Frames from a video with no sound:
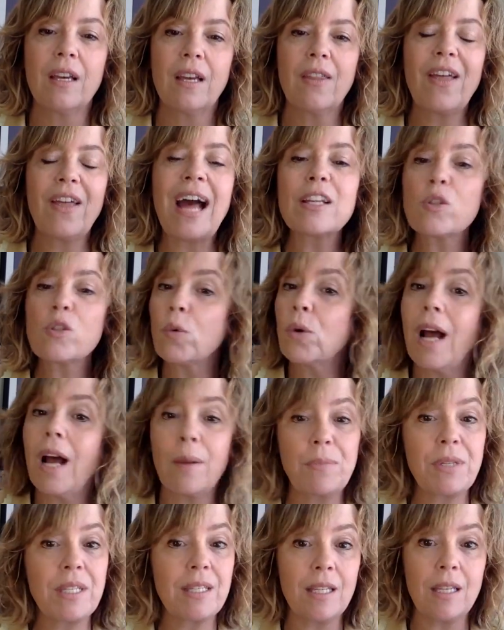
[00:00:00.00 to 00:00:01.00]
That's what
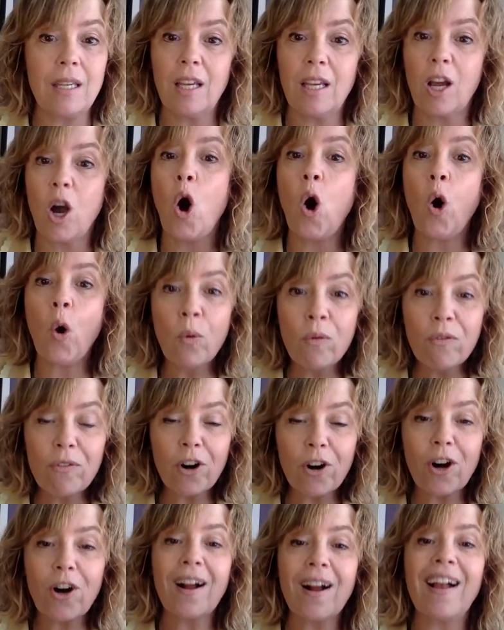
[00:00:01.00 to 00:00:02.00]
I'm seeing
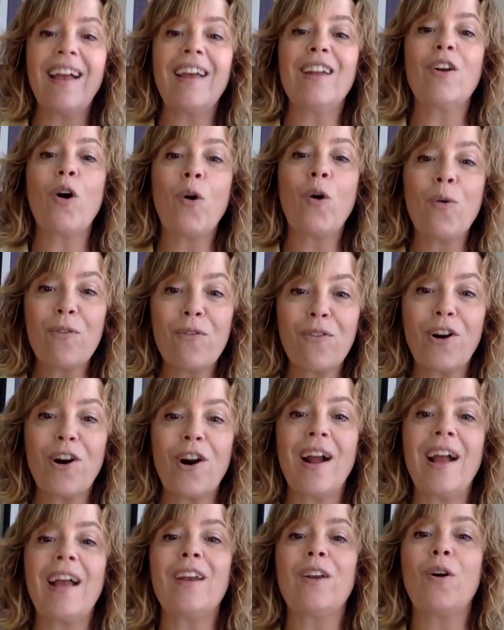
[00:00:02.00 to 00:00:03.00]
over and
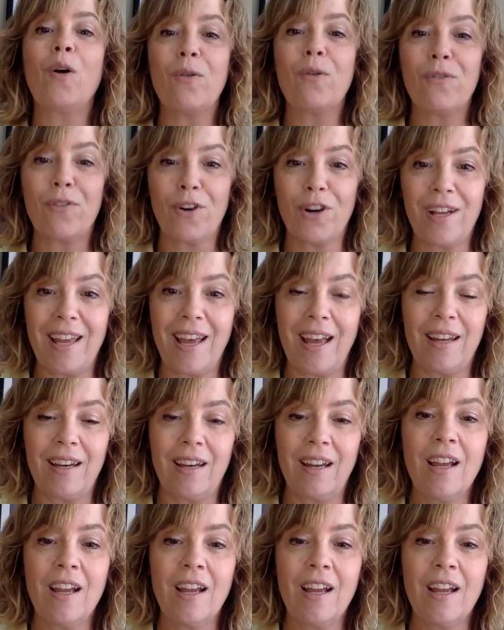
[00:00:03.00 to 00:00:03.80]
over and over again.